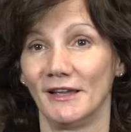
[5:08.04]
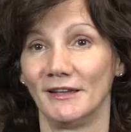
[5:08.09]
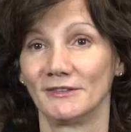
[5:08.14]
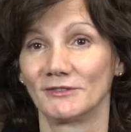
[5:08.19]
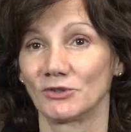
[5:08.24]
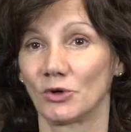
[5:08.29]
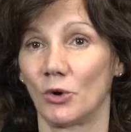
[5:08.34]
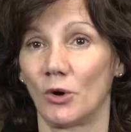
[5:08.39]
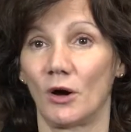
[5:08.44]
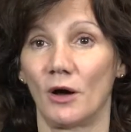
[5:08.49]

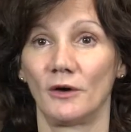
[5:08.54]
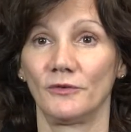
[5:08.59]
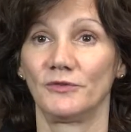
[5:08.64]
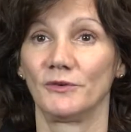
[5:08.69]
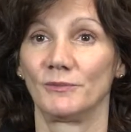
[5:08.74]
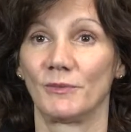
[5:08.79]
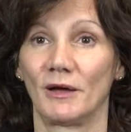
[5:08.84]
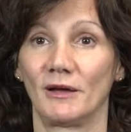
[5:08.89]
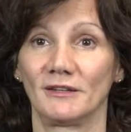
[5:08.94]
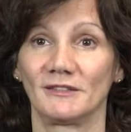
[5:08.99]
So
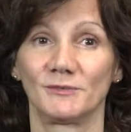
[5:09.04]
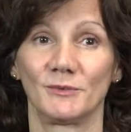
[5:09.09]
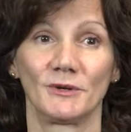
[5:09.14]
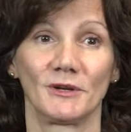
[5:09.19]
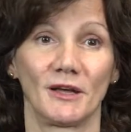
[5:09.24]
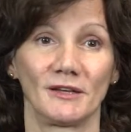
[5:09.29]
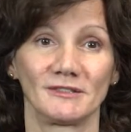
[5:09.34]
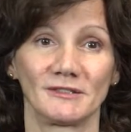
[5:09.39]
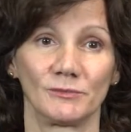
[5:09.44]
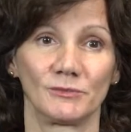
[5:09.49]
often my
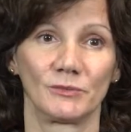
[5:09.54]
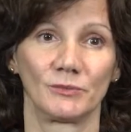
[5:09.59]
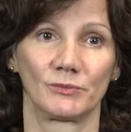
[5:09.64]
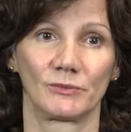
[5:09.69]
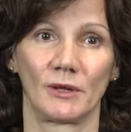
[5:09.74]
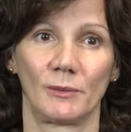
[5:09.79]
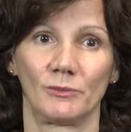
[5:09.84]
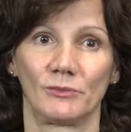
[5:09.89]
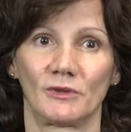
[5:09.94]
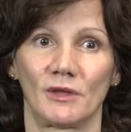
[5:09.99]
husband and I
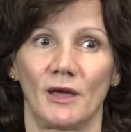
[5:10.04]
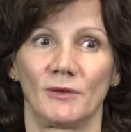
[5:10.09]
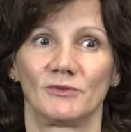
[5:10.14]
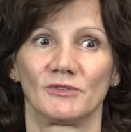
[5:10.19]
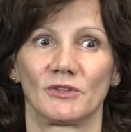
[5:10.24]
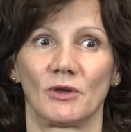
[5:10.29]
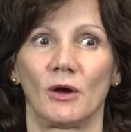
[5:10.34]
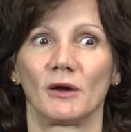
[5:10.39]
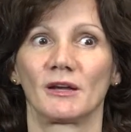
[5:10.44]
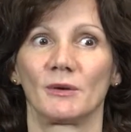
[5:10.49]
sometimes
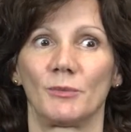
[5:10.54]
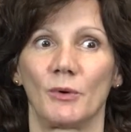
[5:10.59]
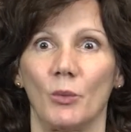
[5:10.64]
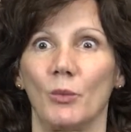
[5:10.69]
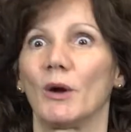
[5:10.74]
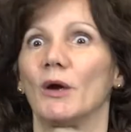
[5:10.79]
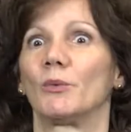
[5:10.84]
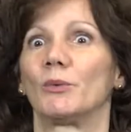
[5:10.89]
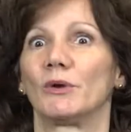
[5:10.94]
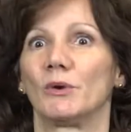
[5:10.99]
talk about
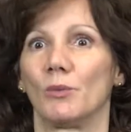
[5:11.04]
where we